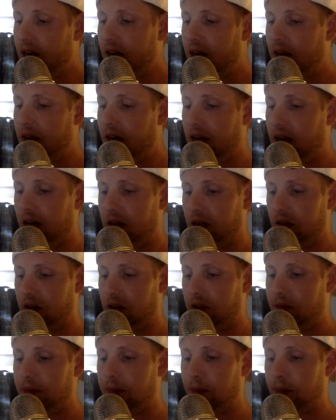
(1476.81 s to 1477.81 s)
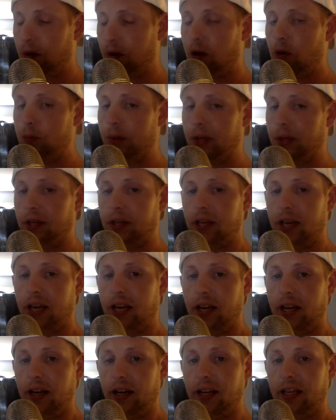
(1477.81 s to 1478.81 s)
And a lot of people are hoping,
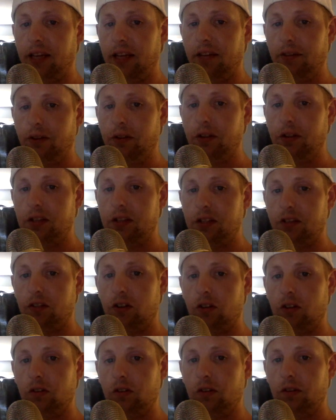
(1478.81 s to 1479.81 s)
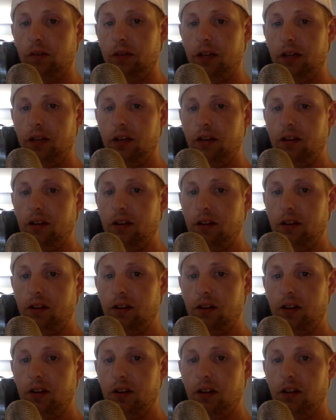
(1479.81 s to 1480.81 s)
hey, I give you this vote, man,
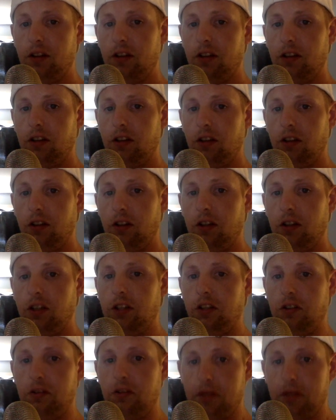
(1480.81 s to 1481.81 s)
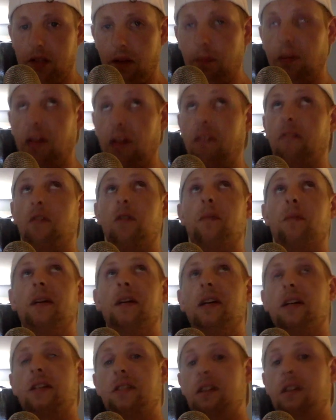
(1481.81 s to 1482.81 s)
you need to do something for me
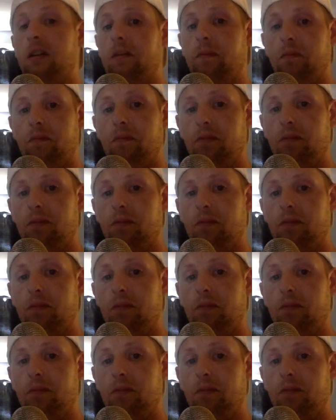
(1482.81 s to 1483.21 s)
next time.